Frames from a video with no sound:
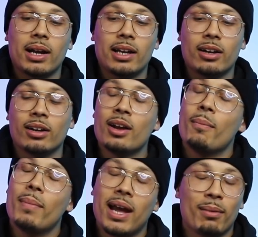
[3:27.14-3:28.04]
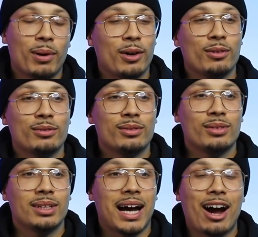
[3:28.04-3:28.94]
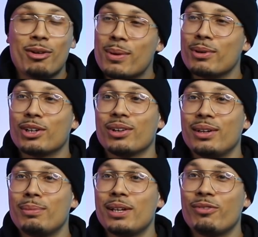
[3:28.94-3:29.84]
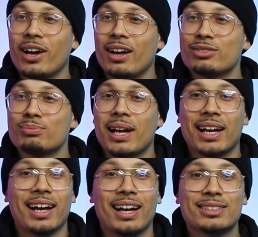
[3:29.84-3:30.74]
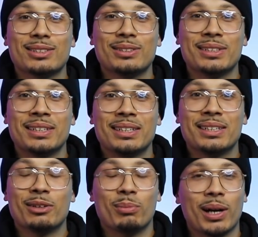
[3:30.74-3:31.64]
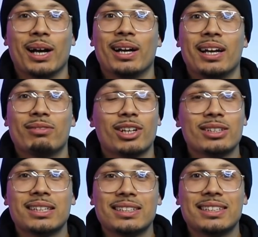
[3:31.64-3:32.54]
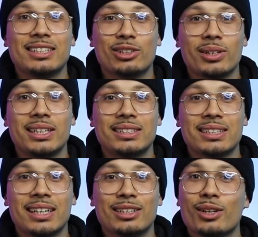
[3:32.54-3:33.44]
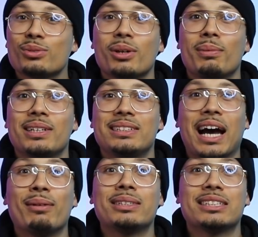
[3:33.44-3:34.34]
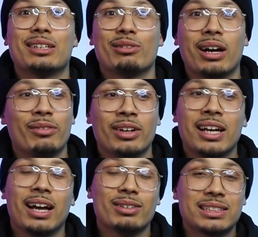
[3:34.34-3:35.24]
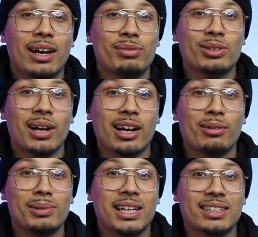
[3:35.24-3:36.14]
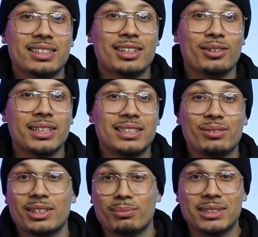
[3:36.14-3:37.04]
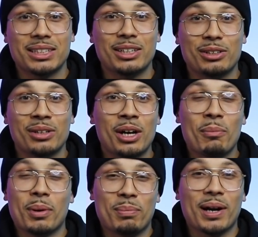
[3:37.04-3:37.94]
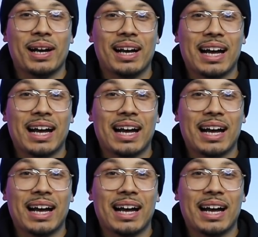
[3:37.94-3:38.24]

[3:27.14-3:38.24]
right here. Man, bro, I remember the Green Bean 5s from back in high school. Bruh, if those things didn't crease, those would have been diamonds in the rough. It was tough to rock them because of the creasing with the material, but bruh,